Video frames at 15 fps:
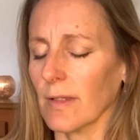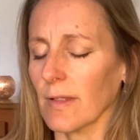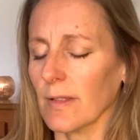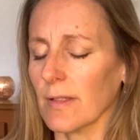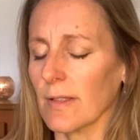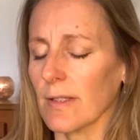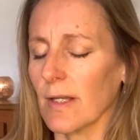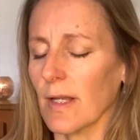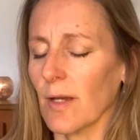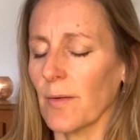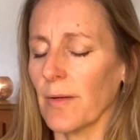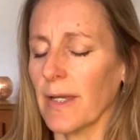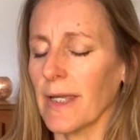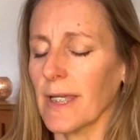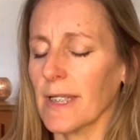
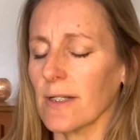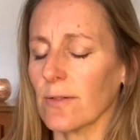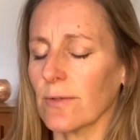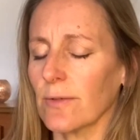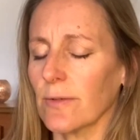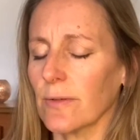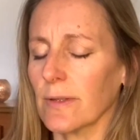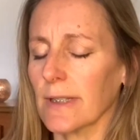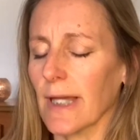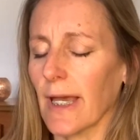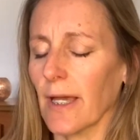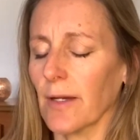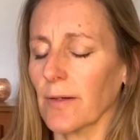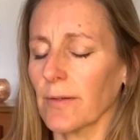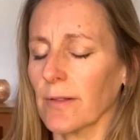Slowing it all
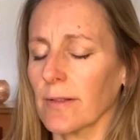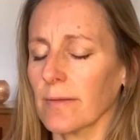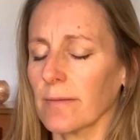down.